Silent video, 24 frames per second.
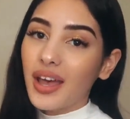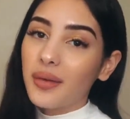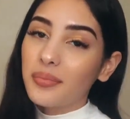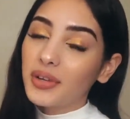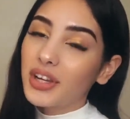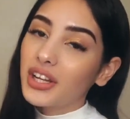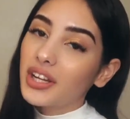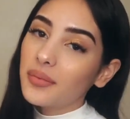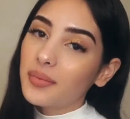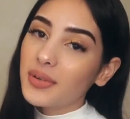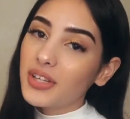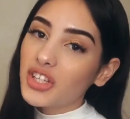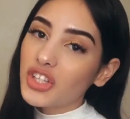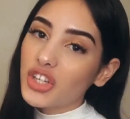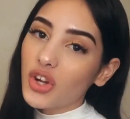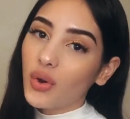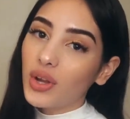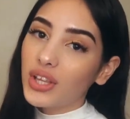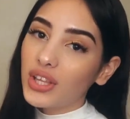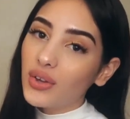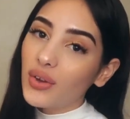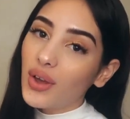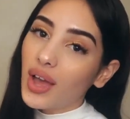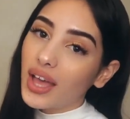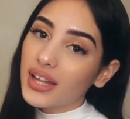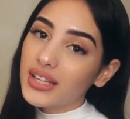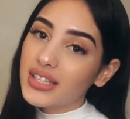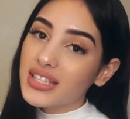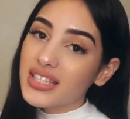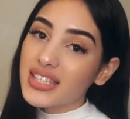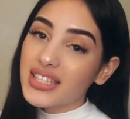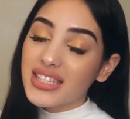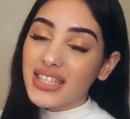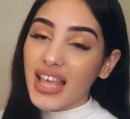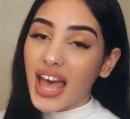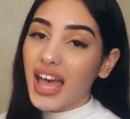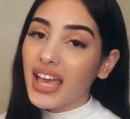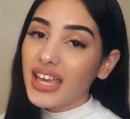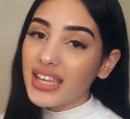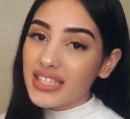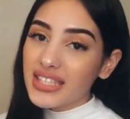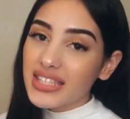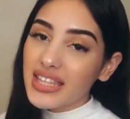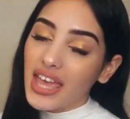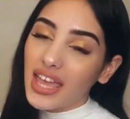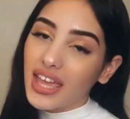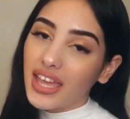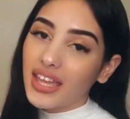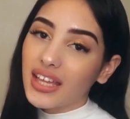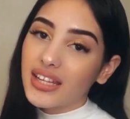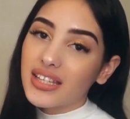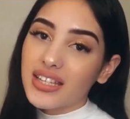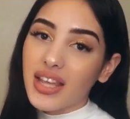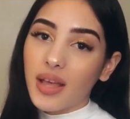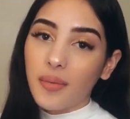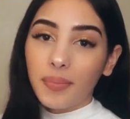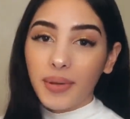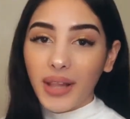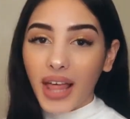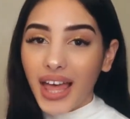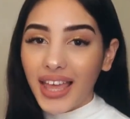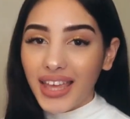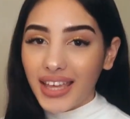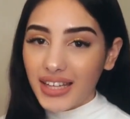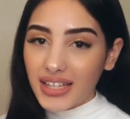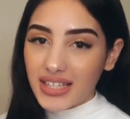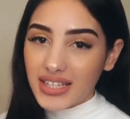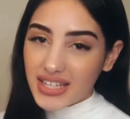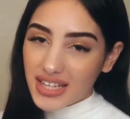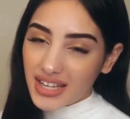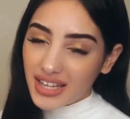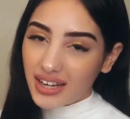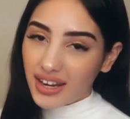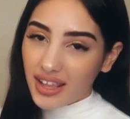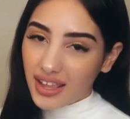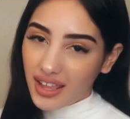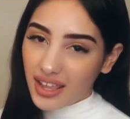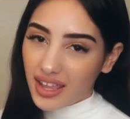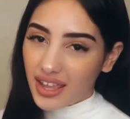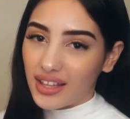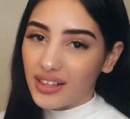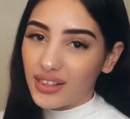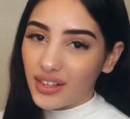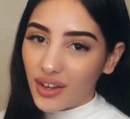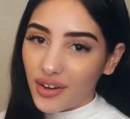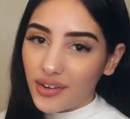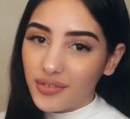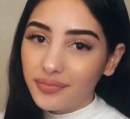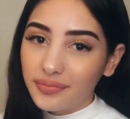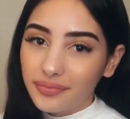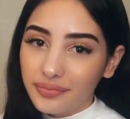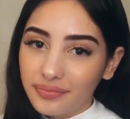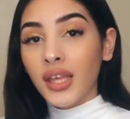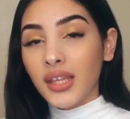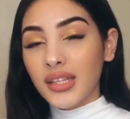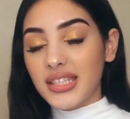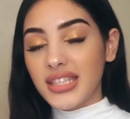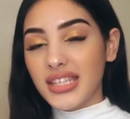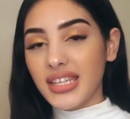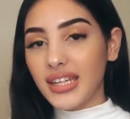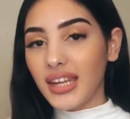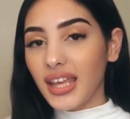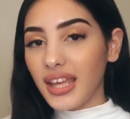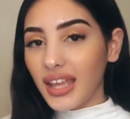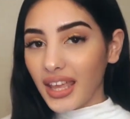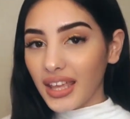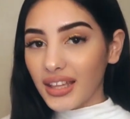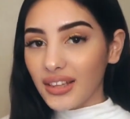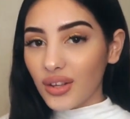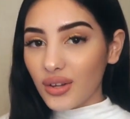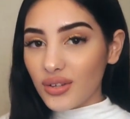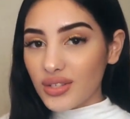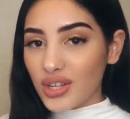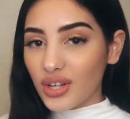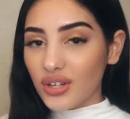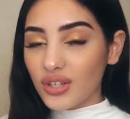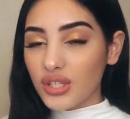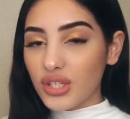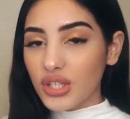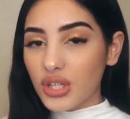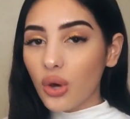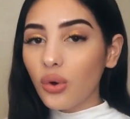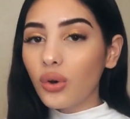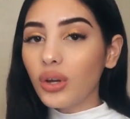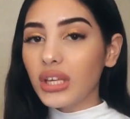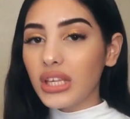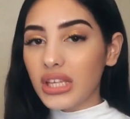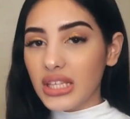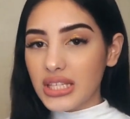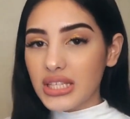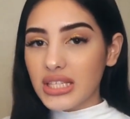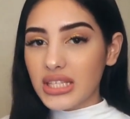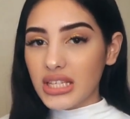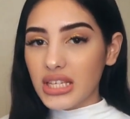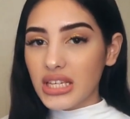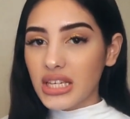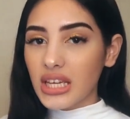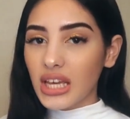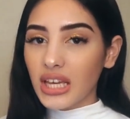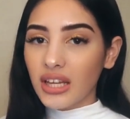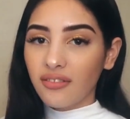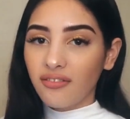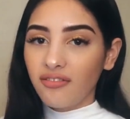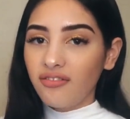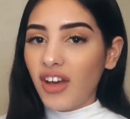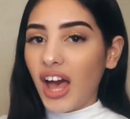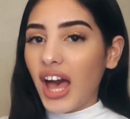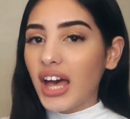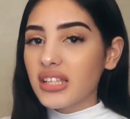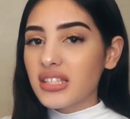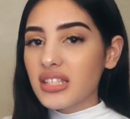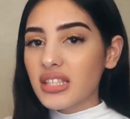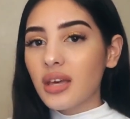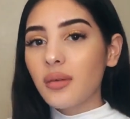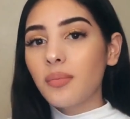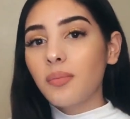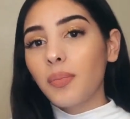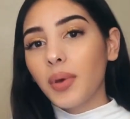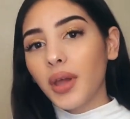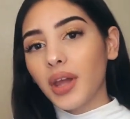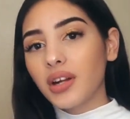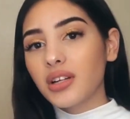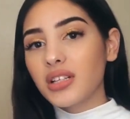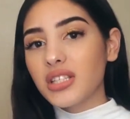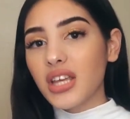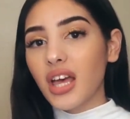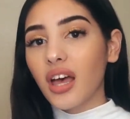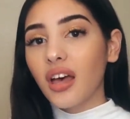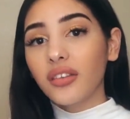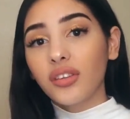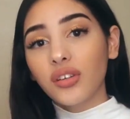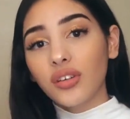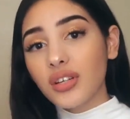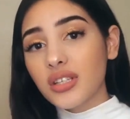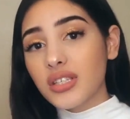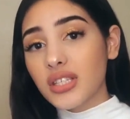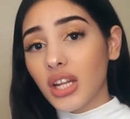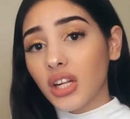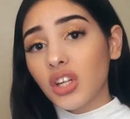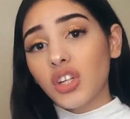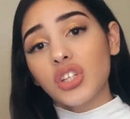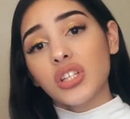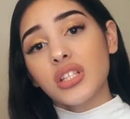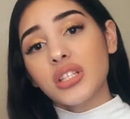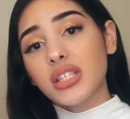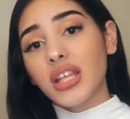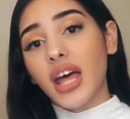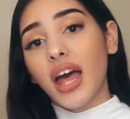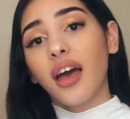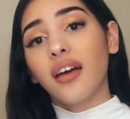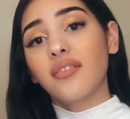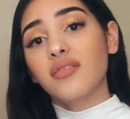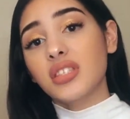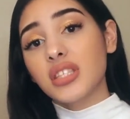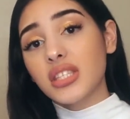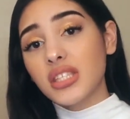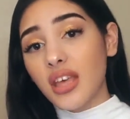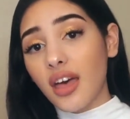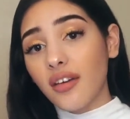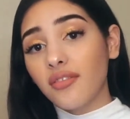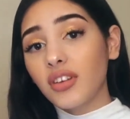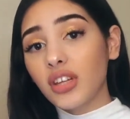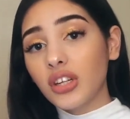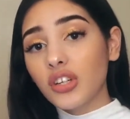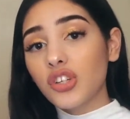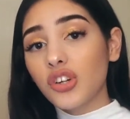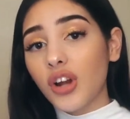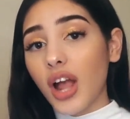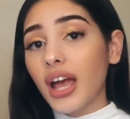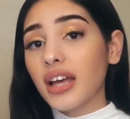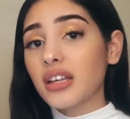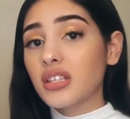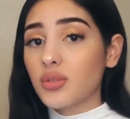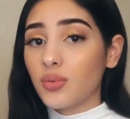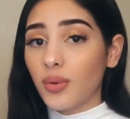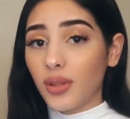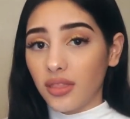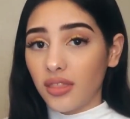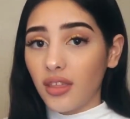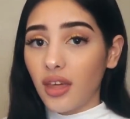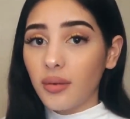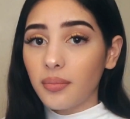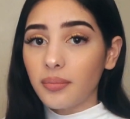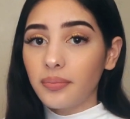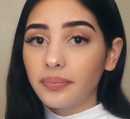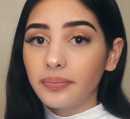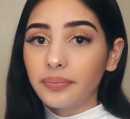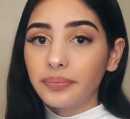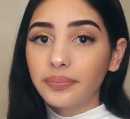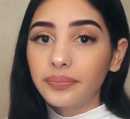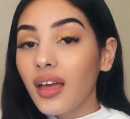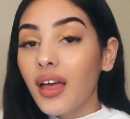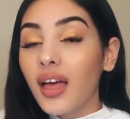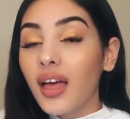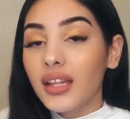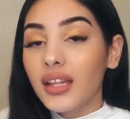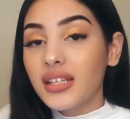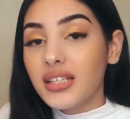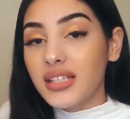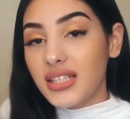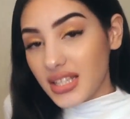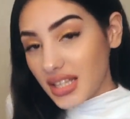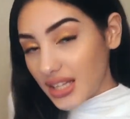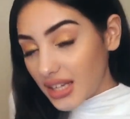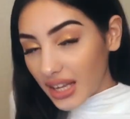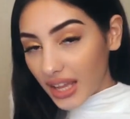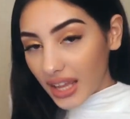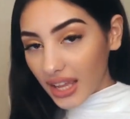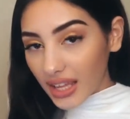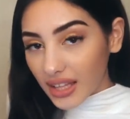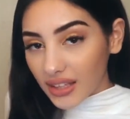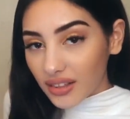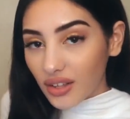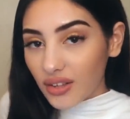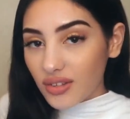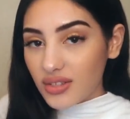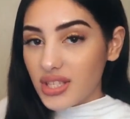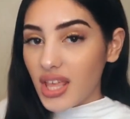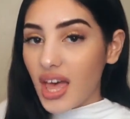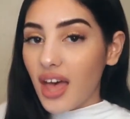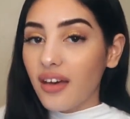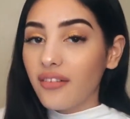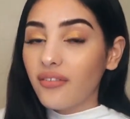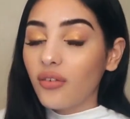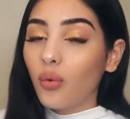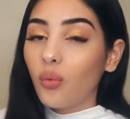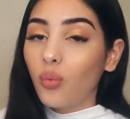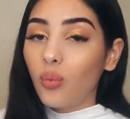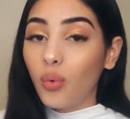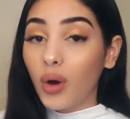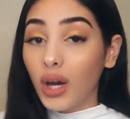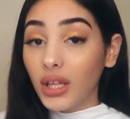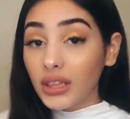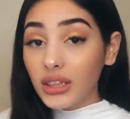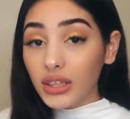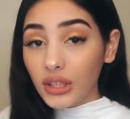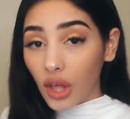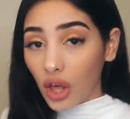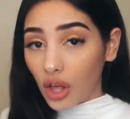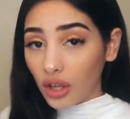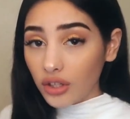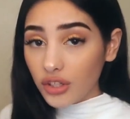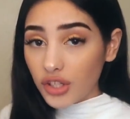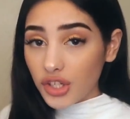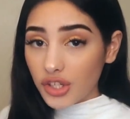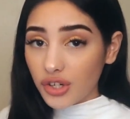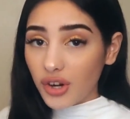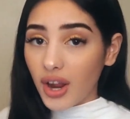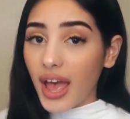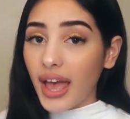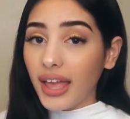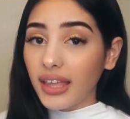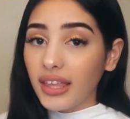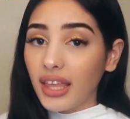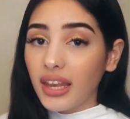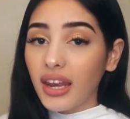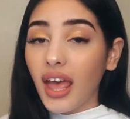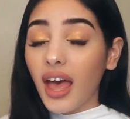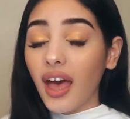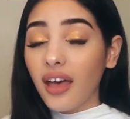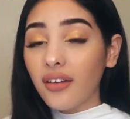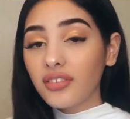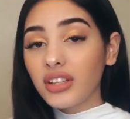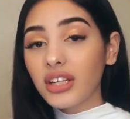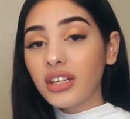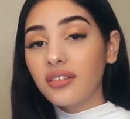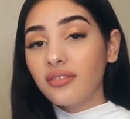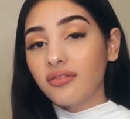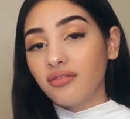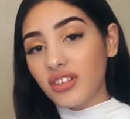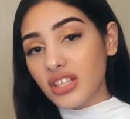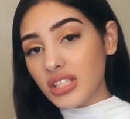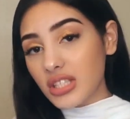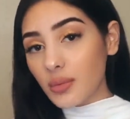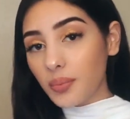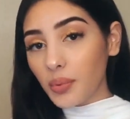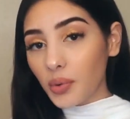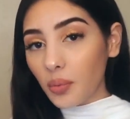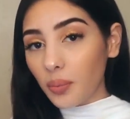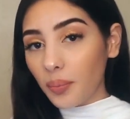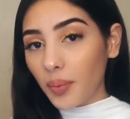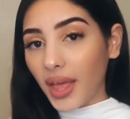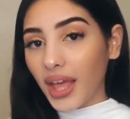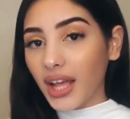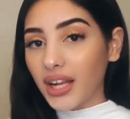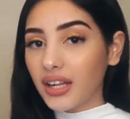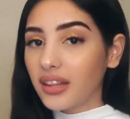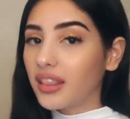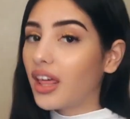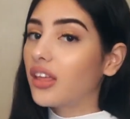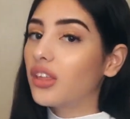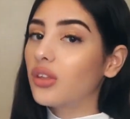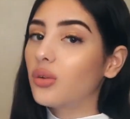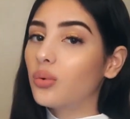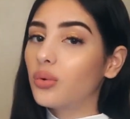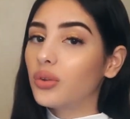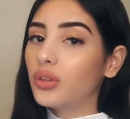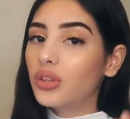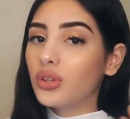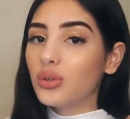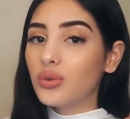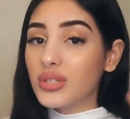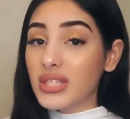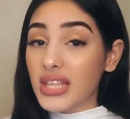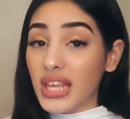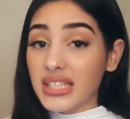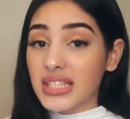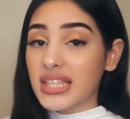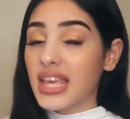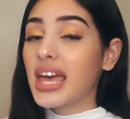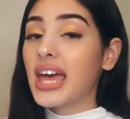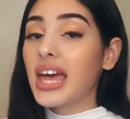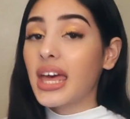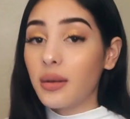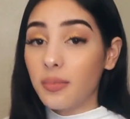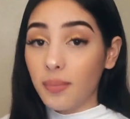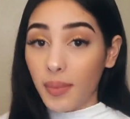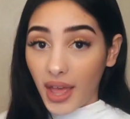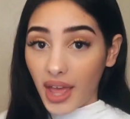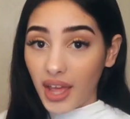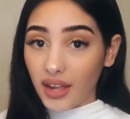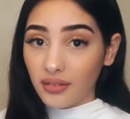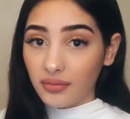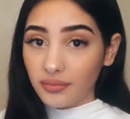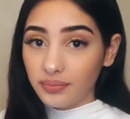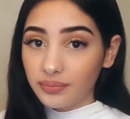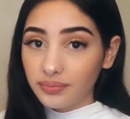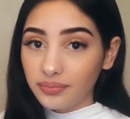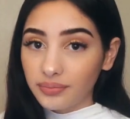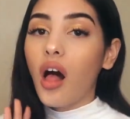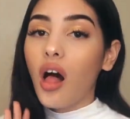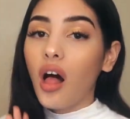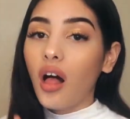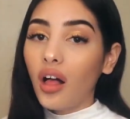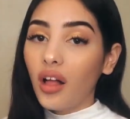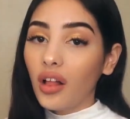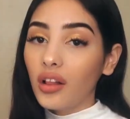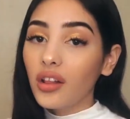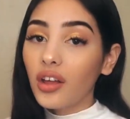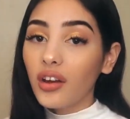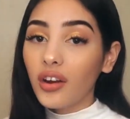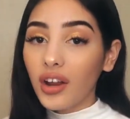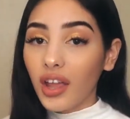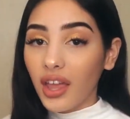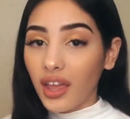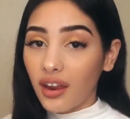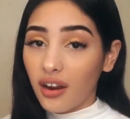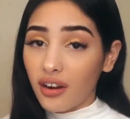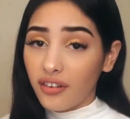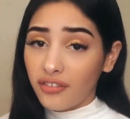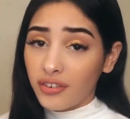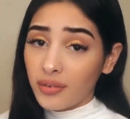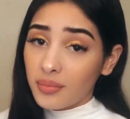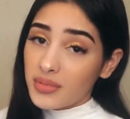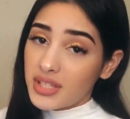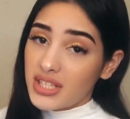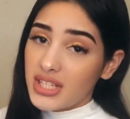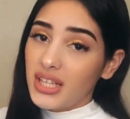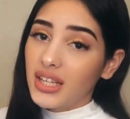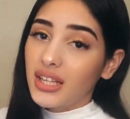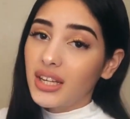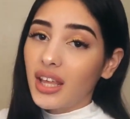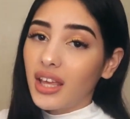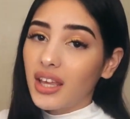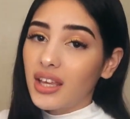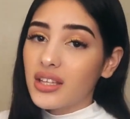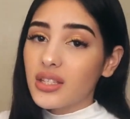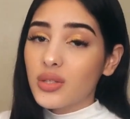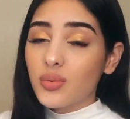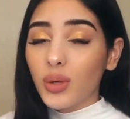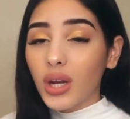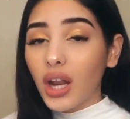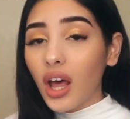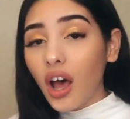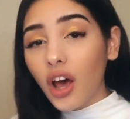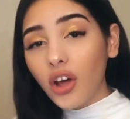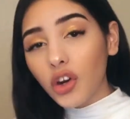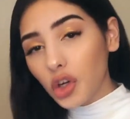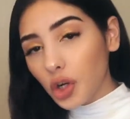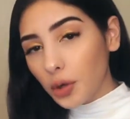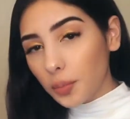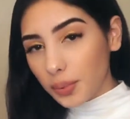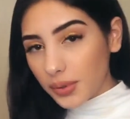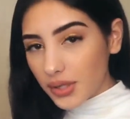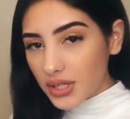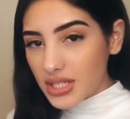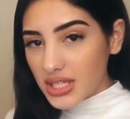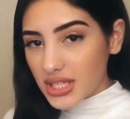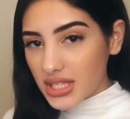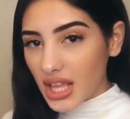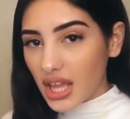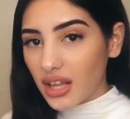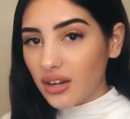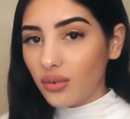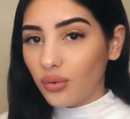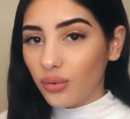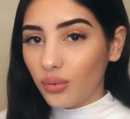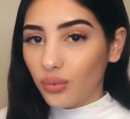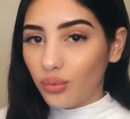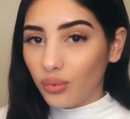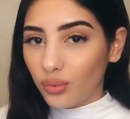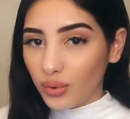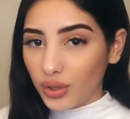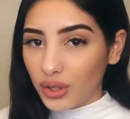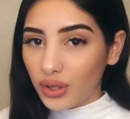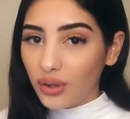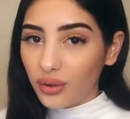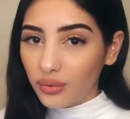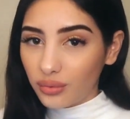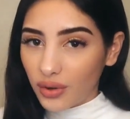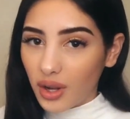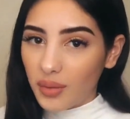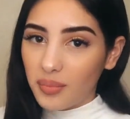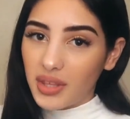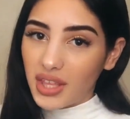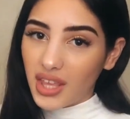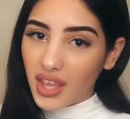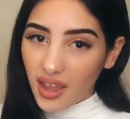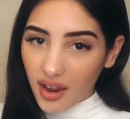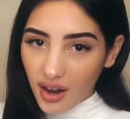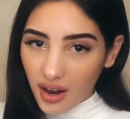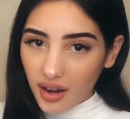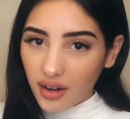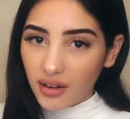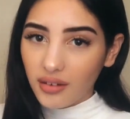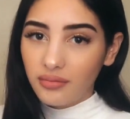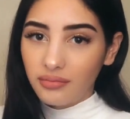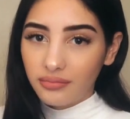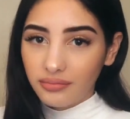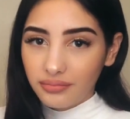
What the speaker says: I'm going to be showing you how to size and apply a DNA halo. DNA halos are so easy and fast compared to other extensions that have 7 tracks with them. DNA halos have one long track and have an invisible band that you will use as a headband. All our hair from DNA is 100% real Remy hair.